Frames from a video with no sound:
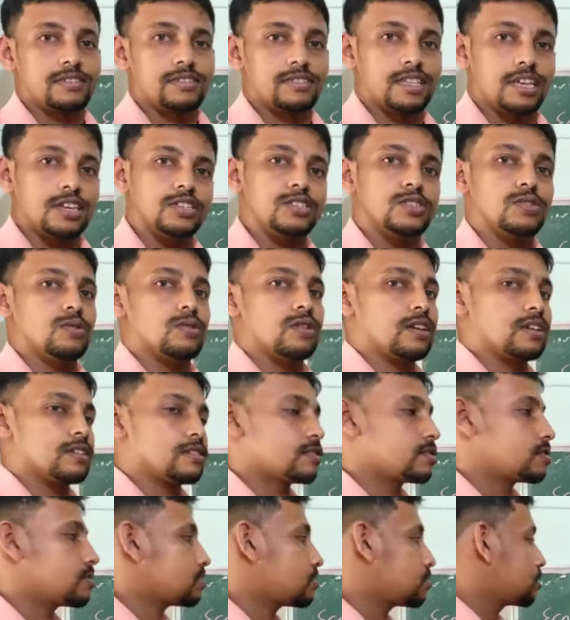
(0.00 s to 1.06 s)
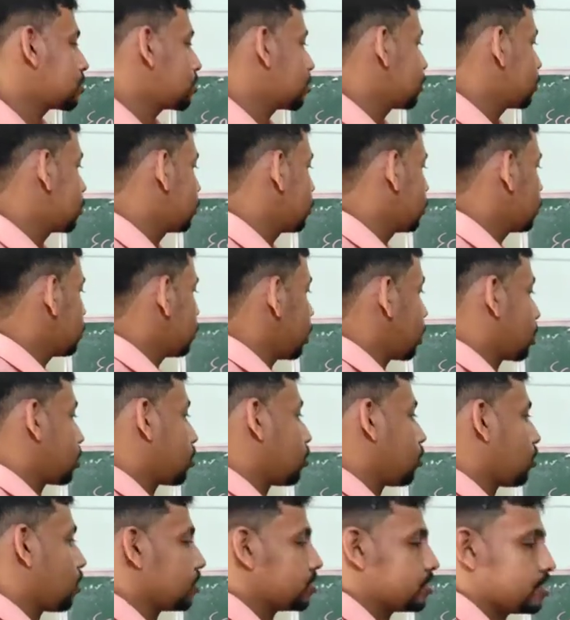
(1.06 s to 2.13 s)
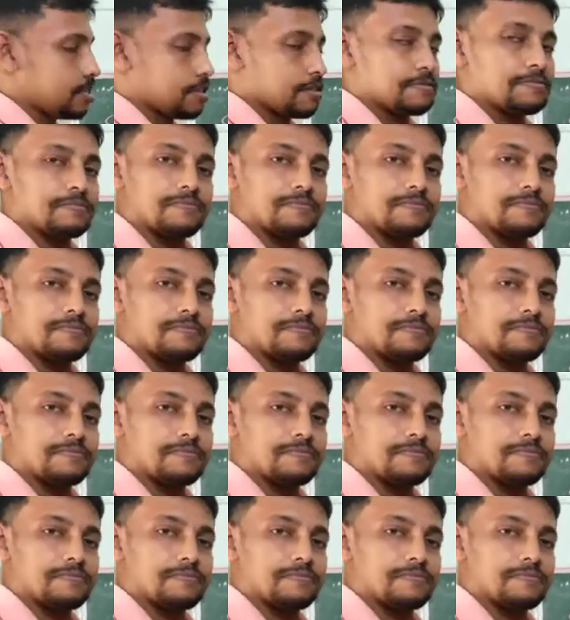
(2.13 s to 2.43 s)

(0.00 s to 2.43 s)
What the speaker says: That is known as ecology.